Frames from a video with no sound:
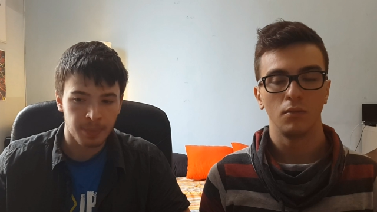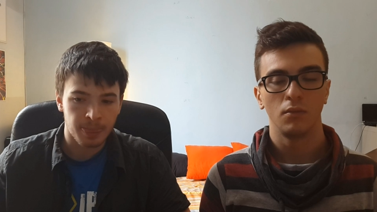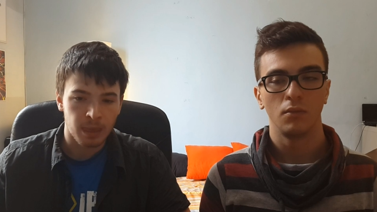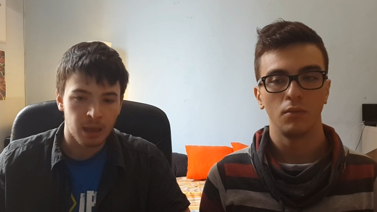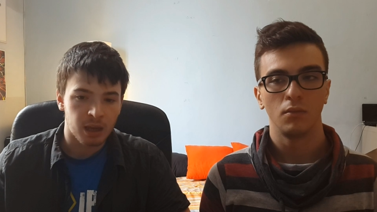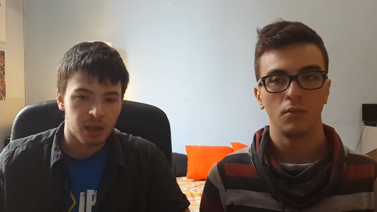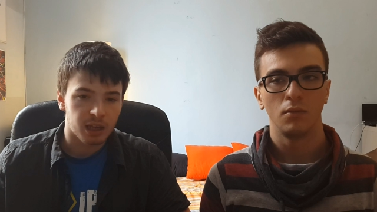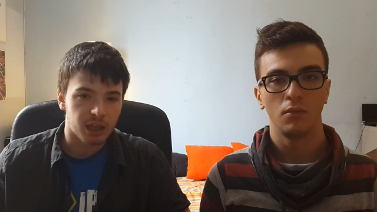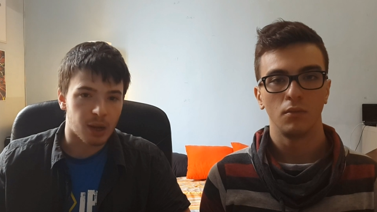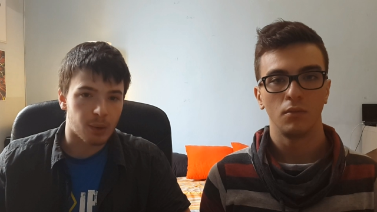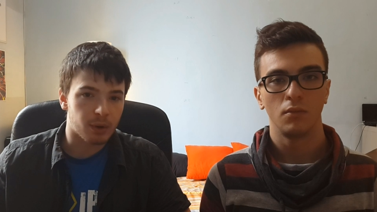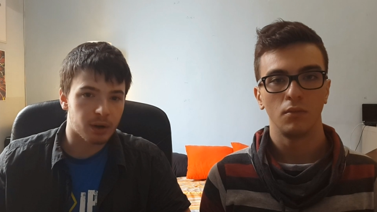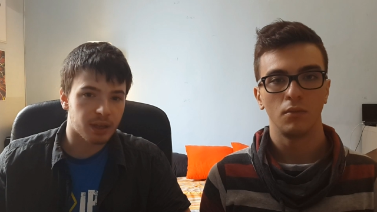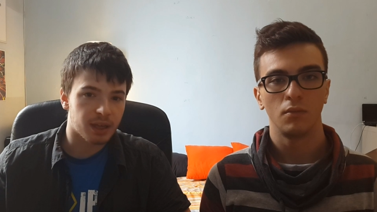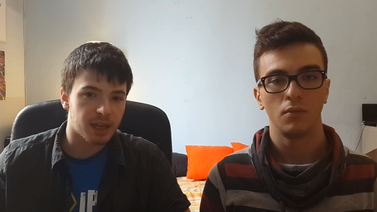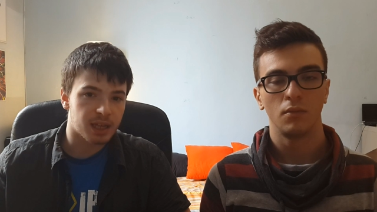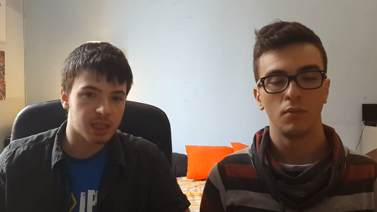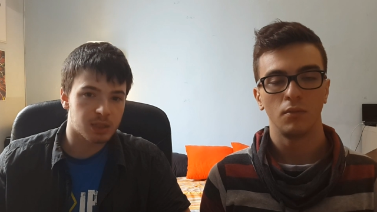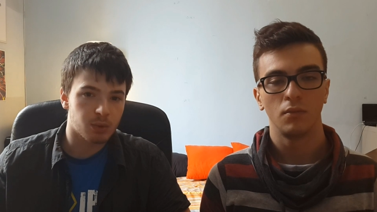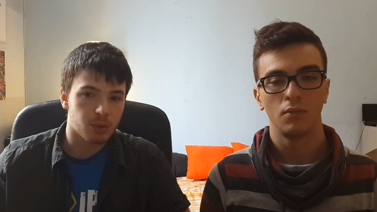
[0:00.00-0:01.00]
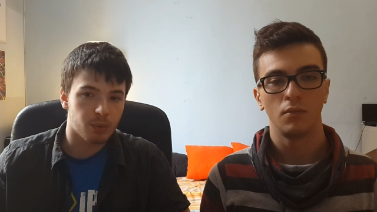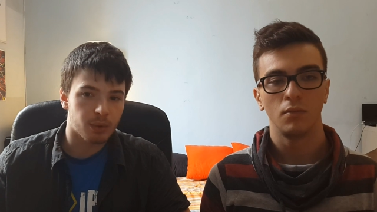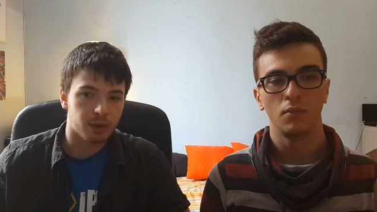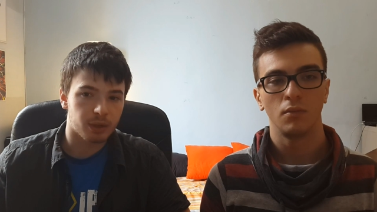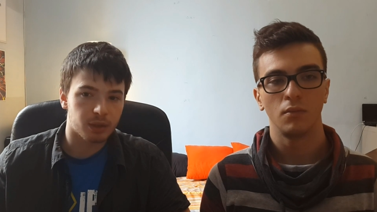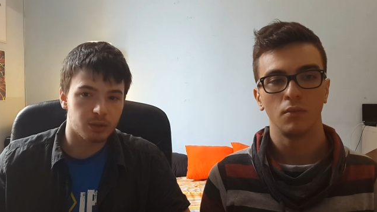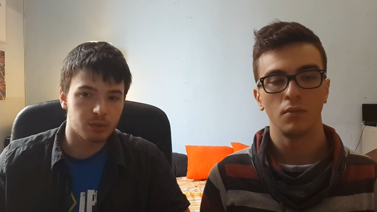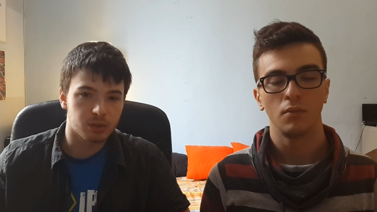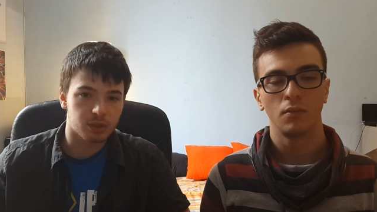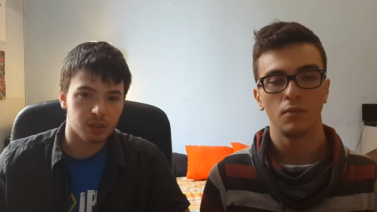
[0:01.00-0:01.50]
Speaker 1: In our case, we were
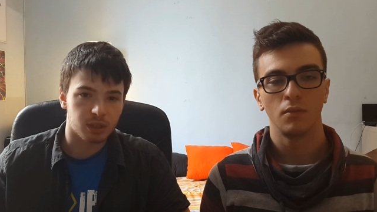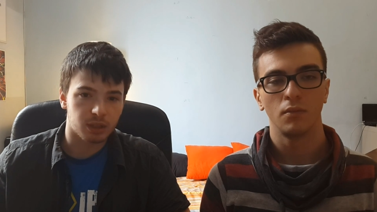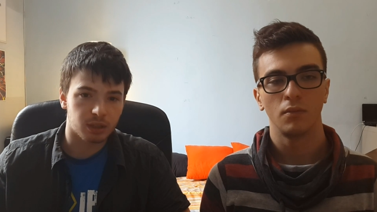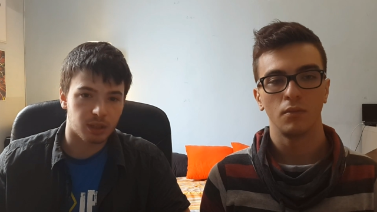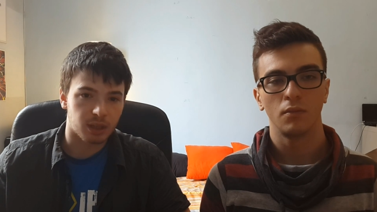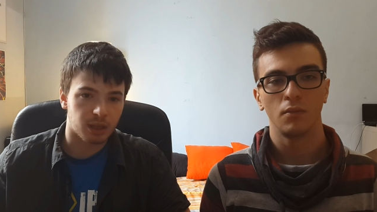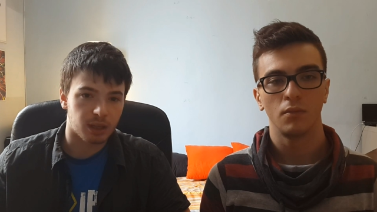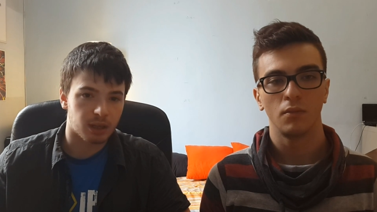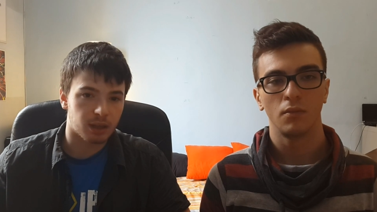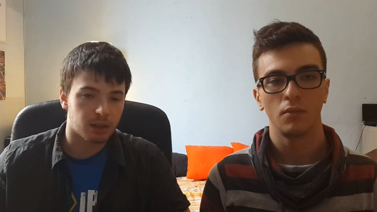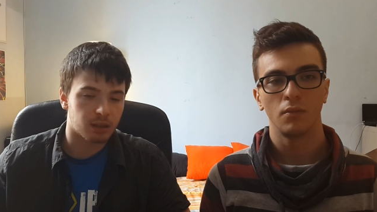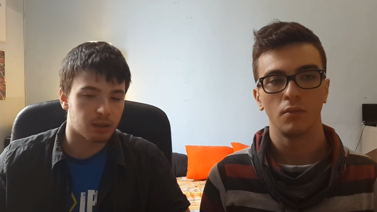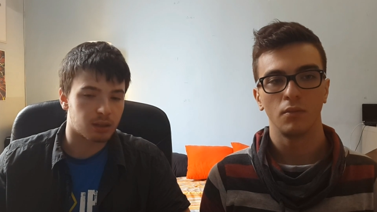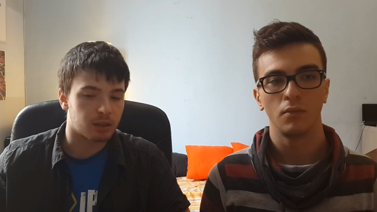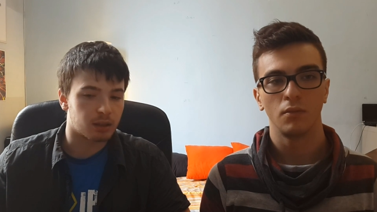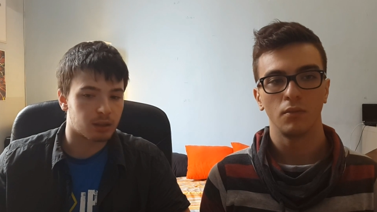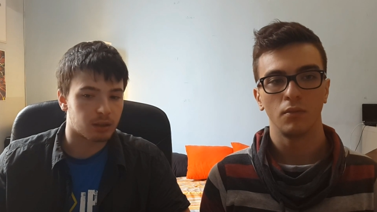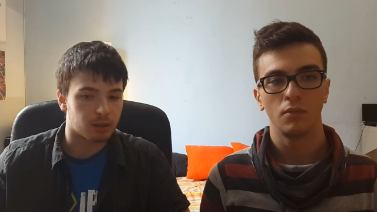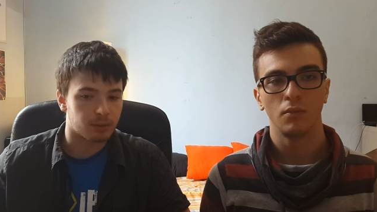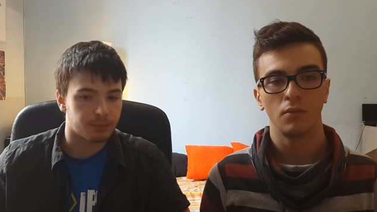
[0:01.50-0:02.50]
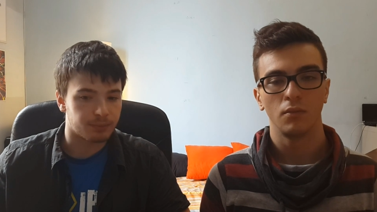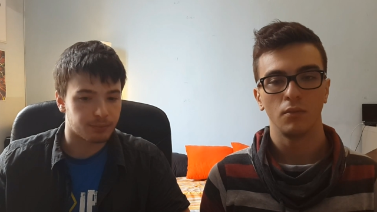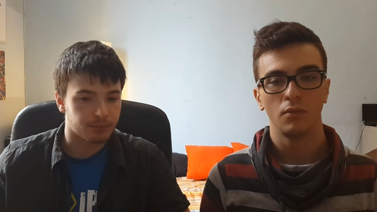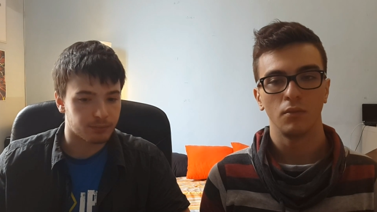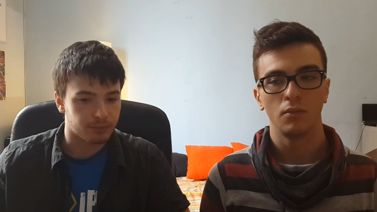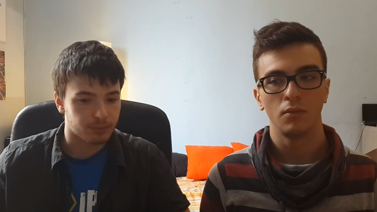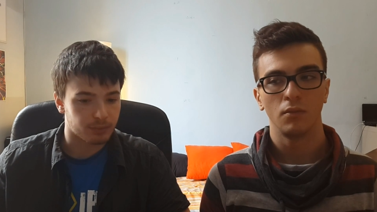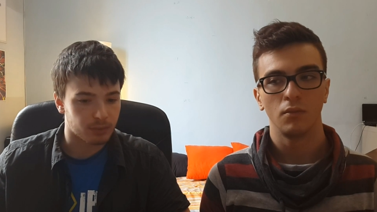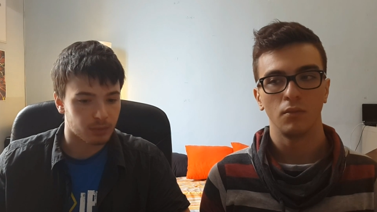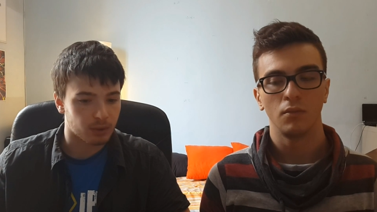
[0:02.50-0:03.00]
using the um,
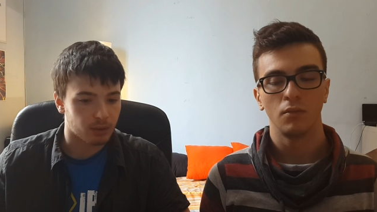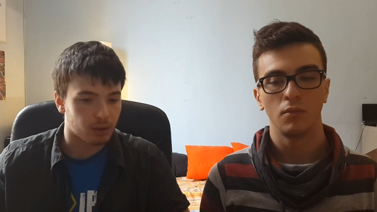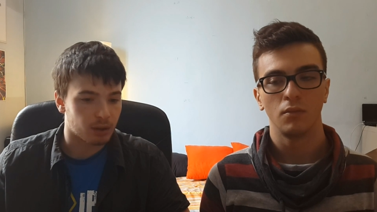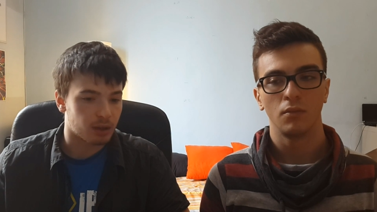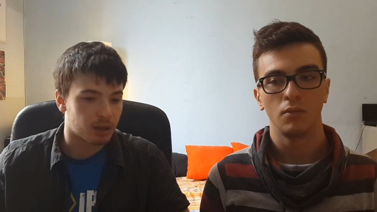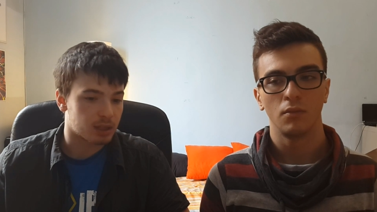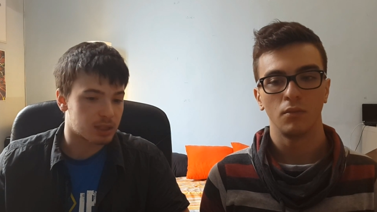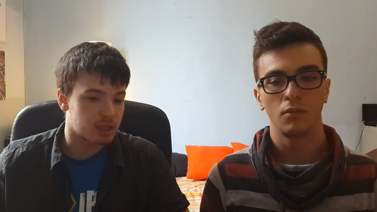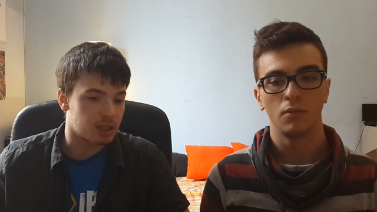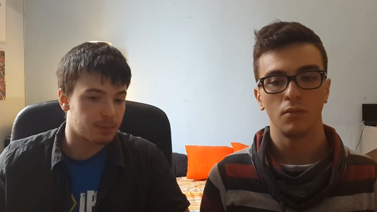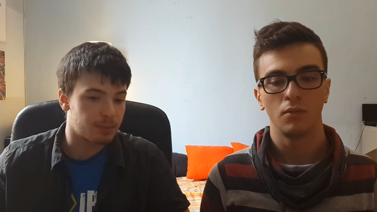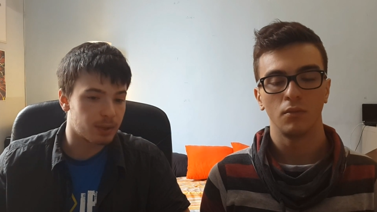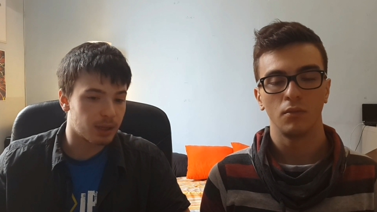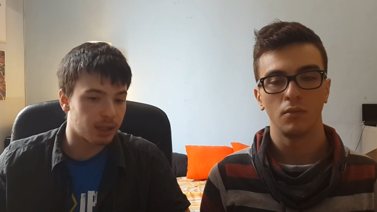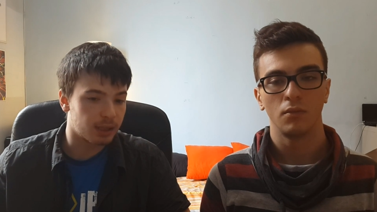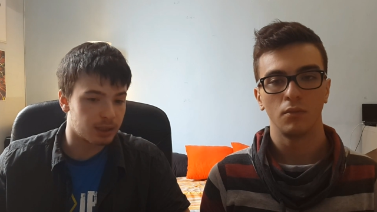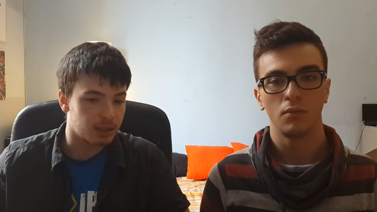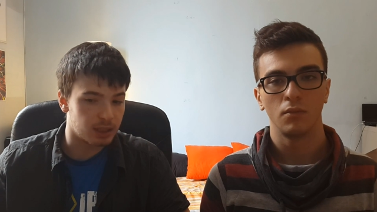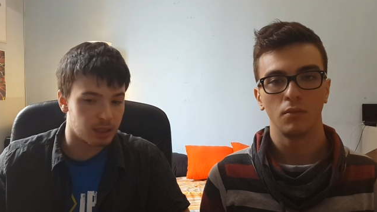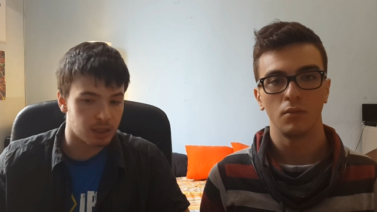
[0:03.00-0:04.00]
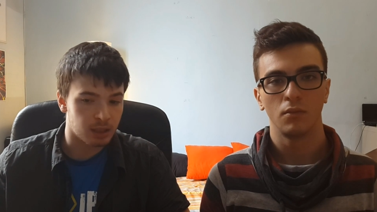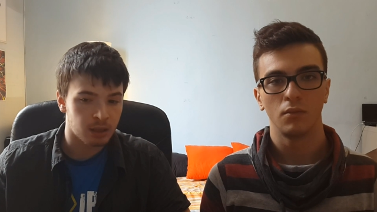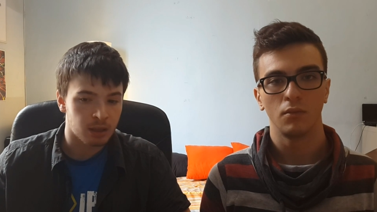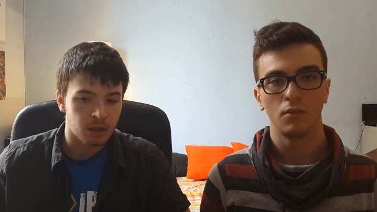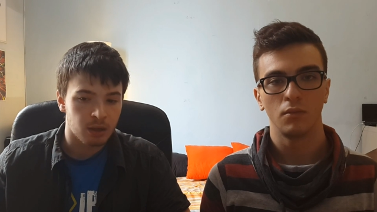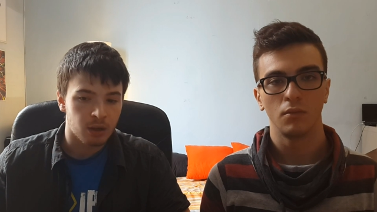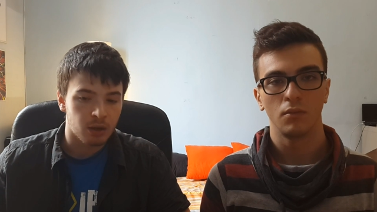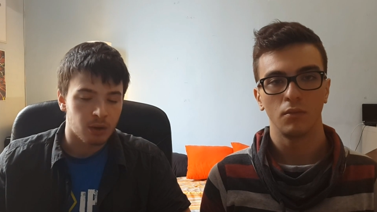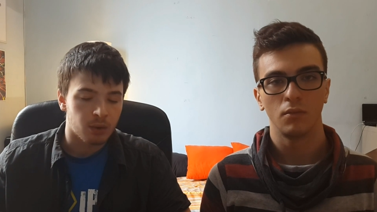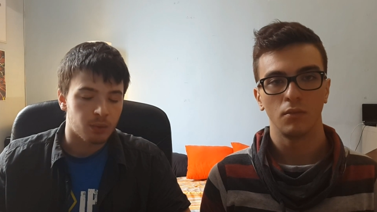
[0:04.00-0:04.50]
C P L D,
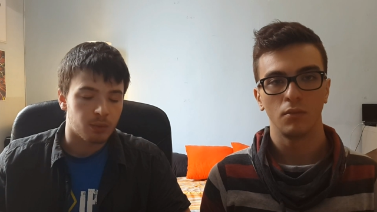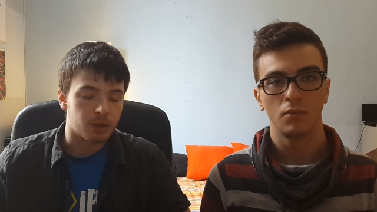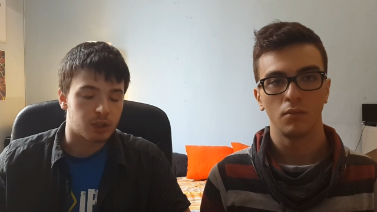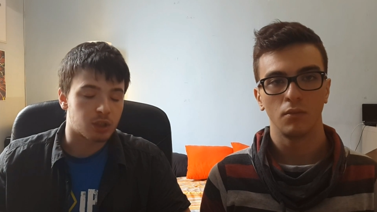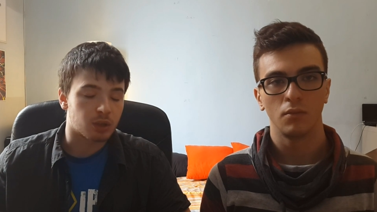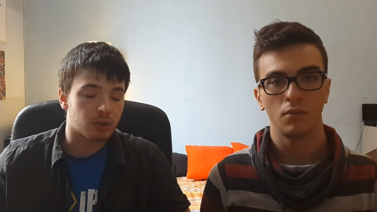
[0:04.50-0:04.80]
which only